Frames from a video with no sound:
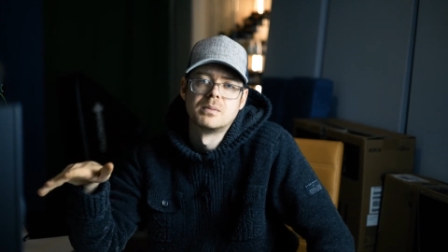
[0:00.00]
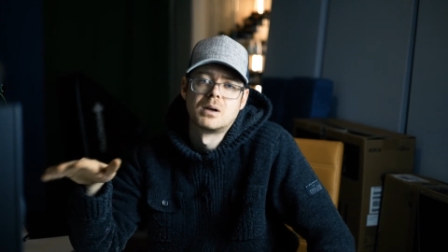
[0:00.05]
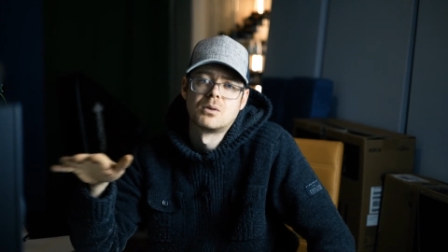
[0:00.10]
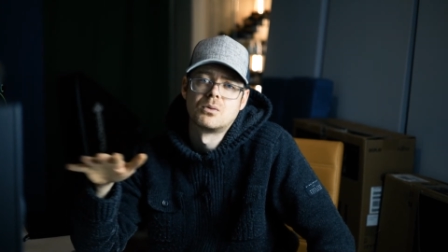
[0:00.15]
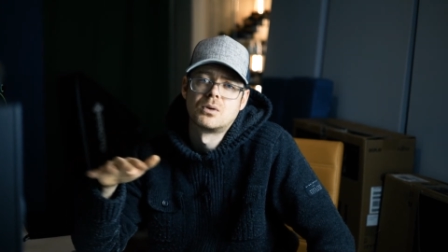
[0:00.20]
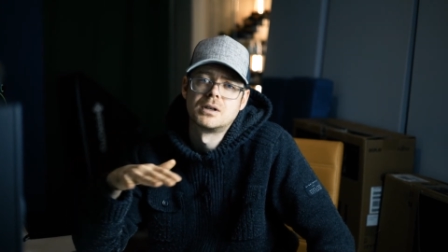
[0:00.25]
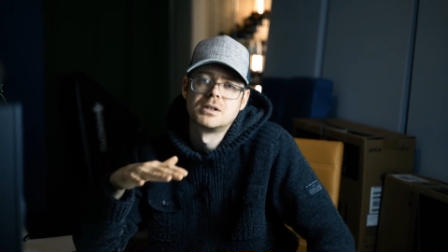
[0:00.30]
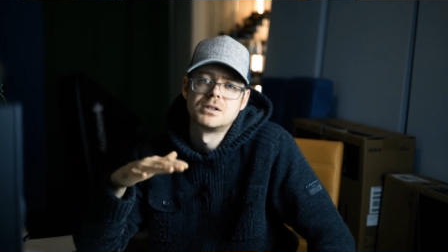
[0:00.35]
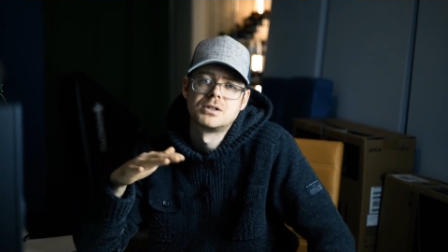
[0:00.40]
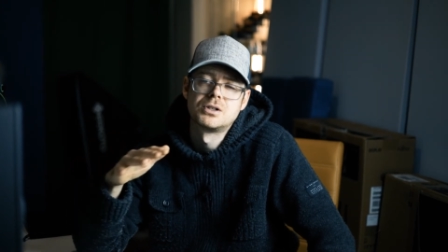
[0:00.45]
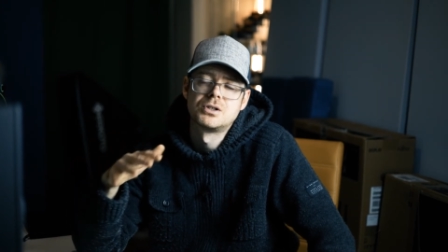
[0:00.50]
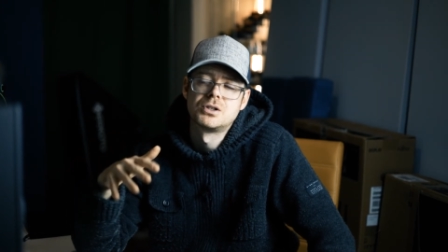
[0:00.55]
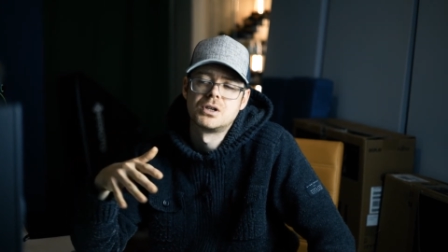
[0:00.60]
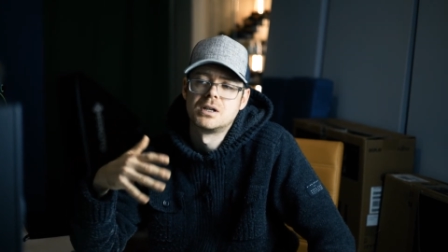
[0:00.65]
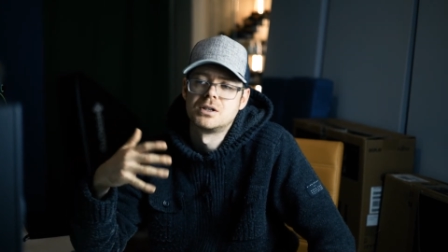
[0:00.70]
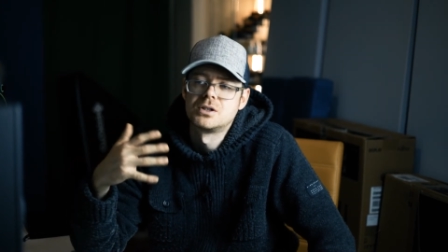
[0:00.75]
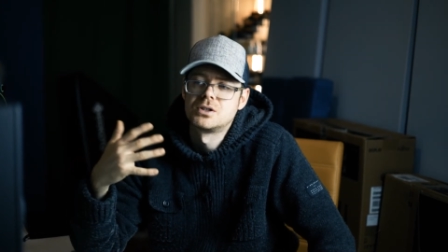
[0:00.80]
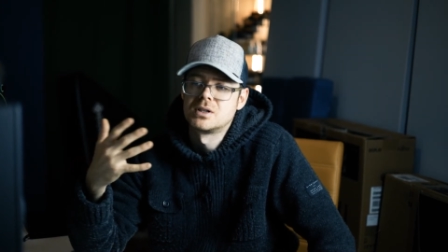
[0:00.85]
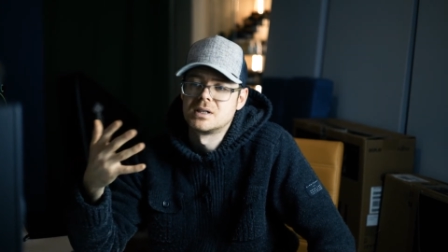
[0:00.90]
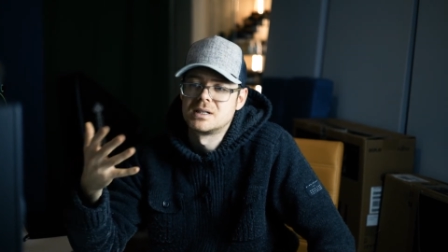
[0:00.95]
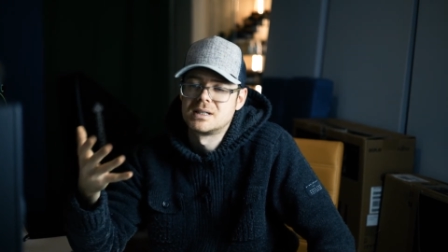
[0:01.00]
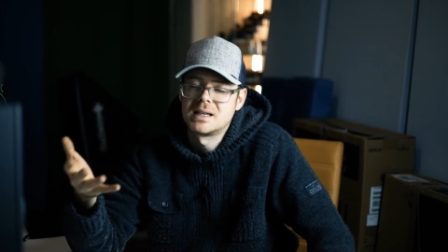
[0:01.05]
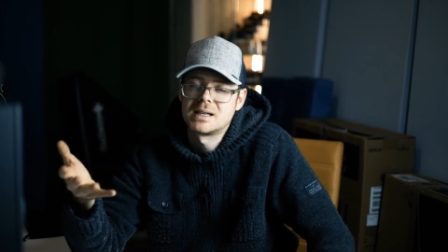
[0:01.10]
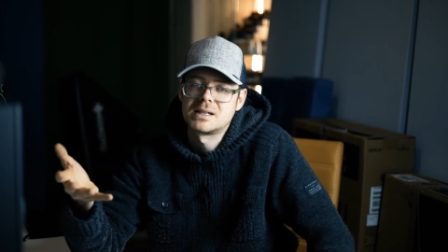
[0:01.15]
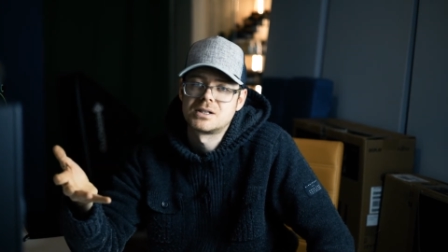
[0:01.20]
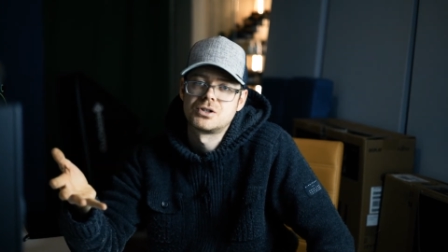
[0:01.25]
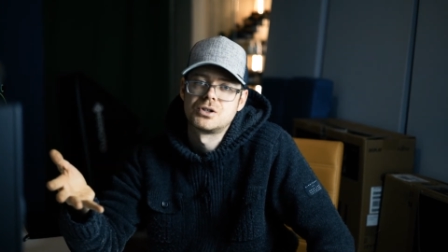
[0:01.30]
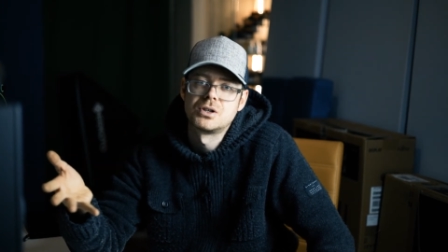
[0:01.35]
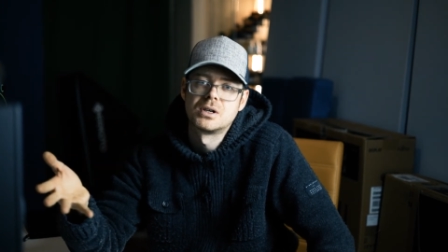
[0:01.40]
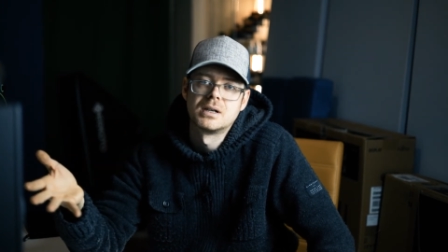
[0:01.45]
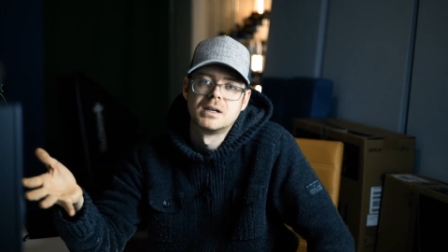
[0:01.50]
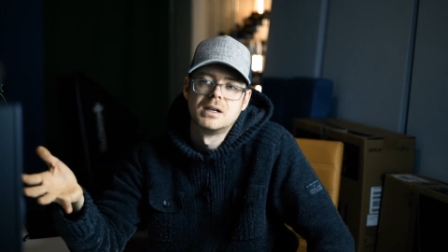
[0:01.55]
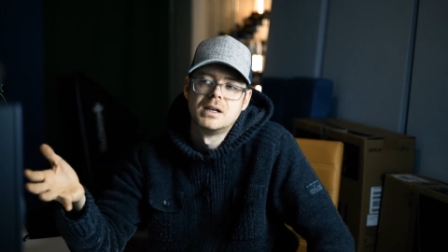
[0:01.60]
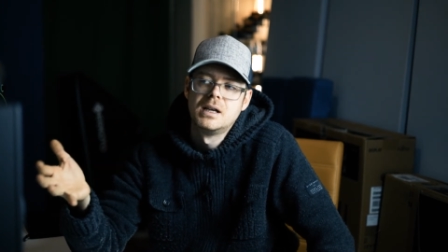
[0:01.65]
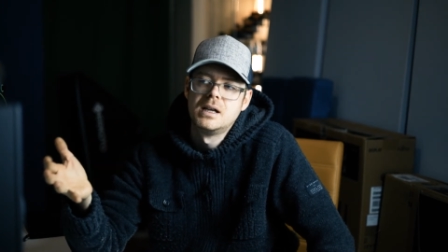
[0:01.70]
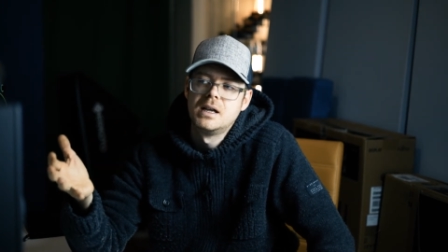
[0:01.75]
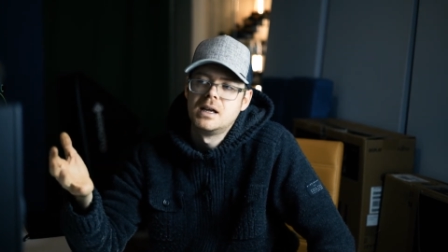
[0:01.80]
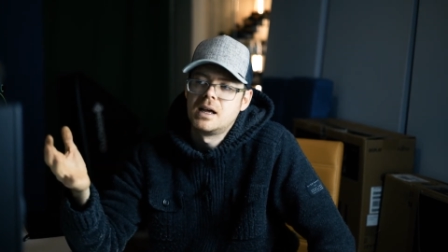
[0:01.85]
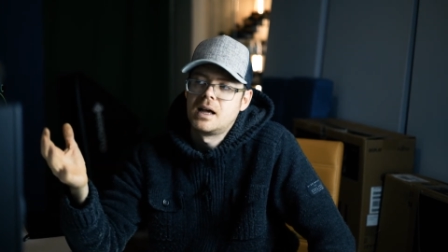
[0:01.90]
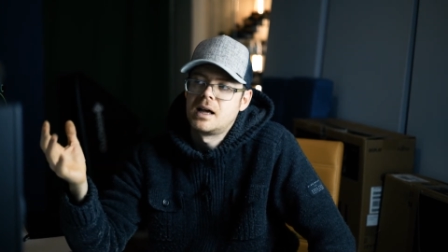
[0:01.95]
I wanted to change the texture,
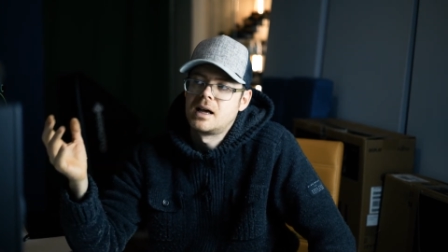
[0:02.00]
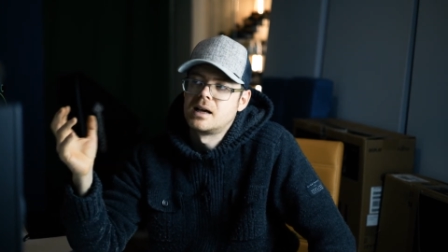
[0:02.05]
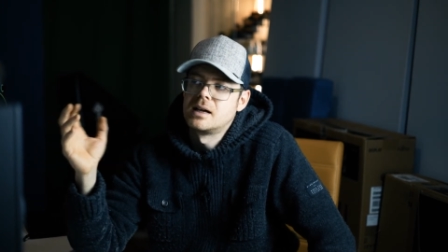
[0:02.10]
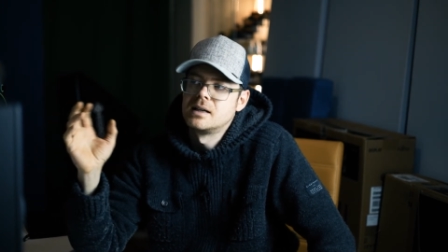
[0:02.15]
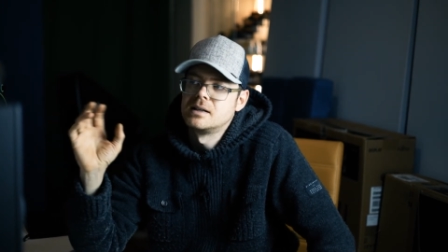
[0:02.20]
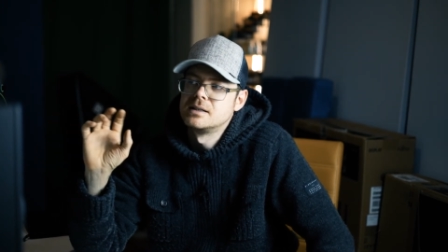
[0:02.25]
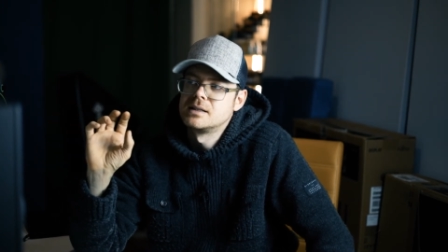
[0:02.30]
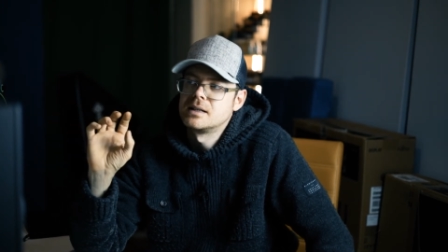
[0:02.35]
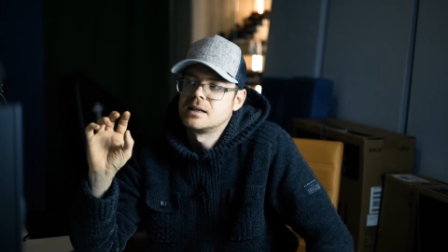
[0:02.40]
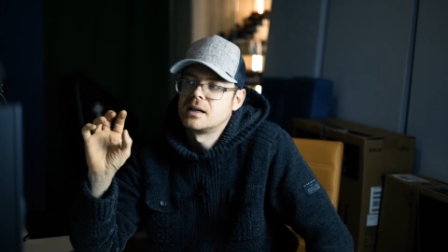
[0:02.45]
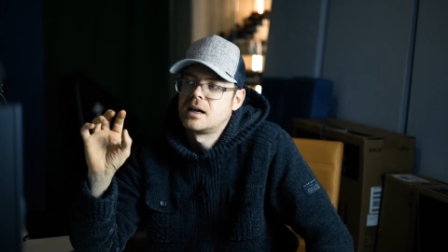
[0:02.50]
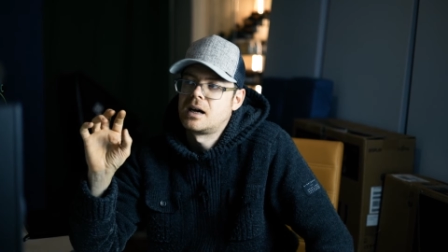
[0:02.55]
and